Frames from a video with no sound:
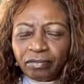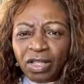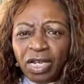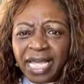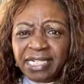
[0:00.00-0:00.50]

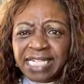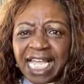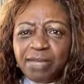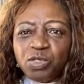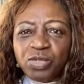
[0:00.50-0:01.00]
A lot of
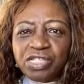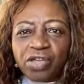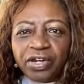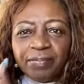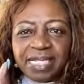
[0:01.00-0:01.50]
times we
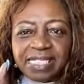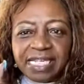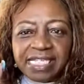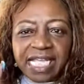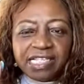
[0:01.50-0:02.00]
start a
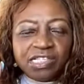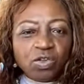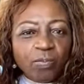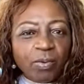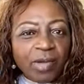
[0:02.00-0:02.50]
business as a
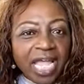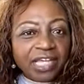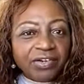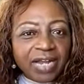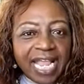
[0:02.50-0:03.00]
sole proprietor